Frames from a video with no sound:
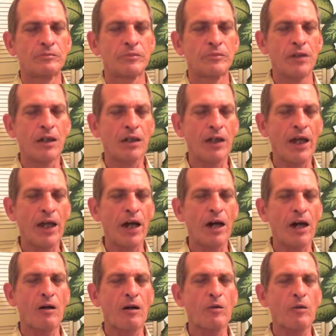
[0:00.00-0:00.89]

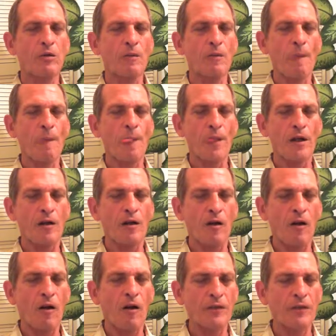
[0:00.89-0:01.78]
Allow
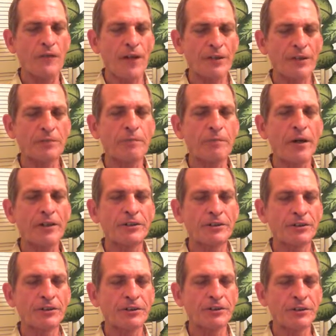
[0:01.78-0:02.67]
all of that
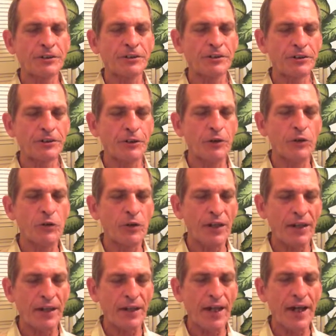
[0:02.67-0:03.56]
spaciousness to
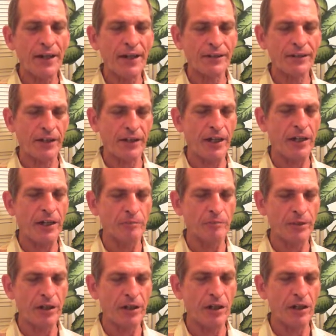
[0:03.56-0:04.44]
connect
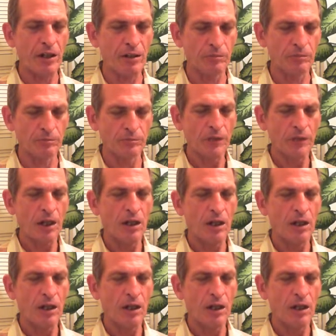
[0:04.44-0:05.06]
and become